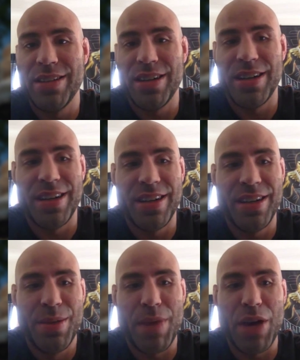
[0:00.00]
and
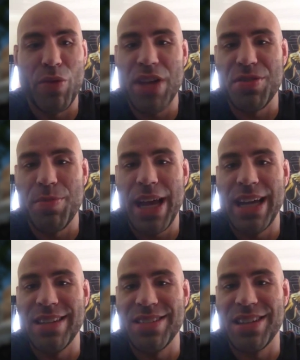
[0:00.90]
my
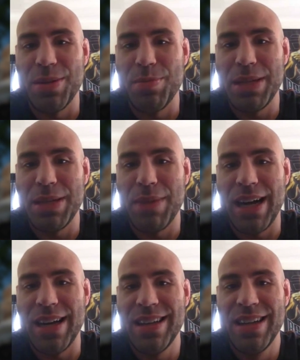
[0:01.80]
resume is going to be
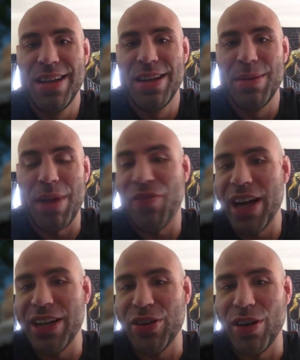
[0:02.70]
my
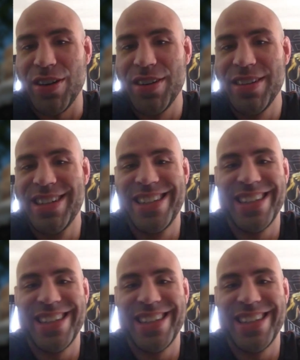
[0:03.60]
fight career.